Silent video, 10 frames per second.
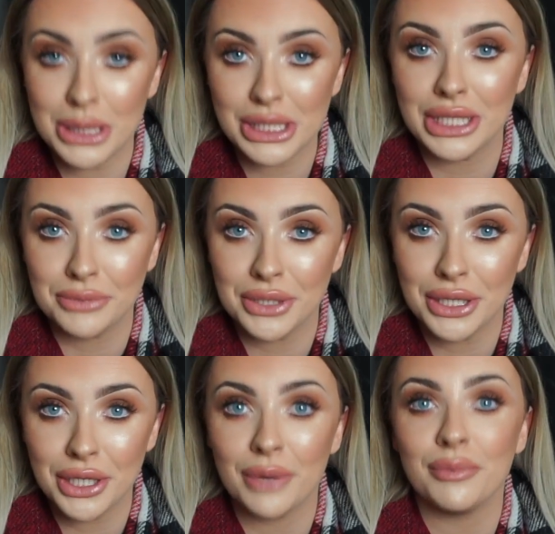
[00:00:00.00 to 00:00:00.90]
disclaimer
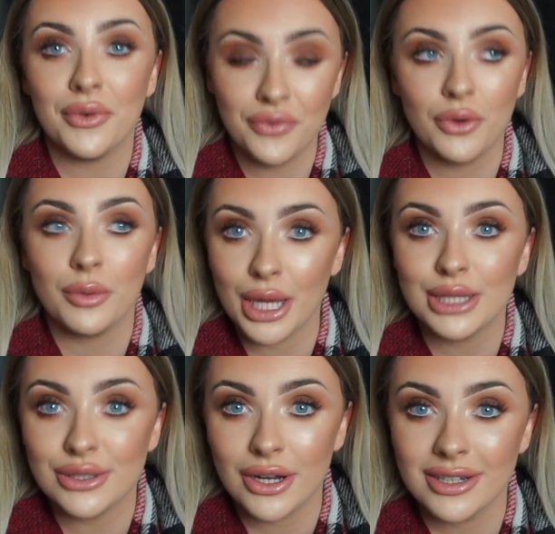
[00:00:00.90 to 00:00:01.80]
right there before we
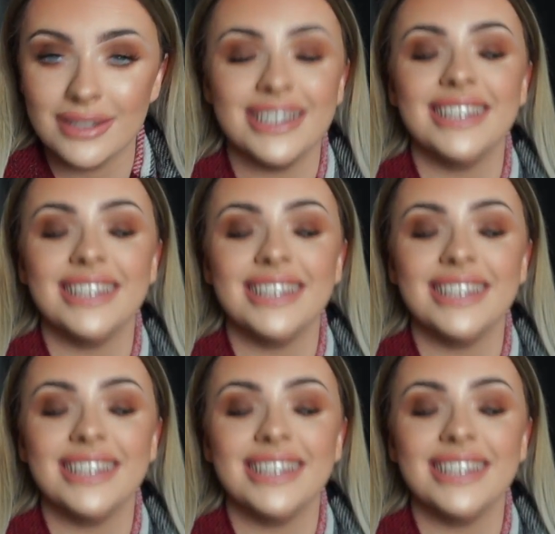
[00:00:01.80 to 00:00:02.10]
get started.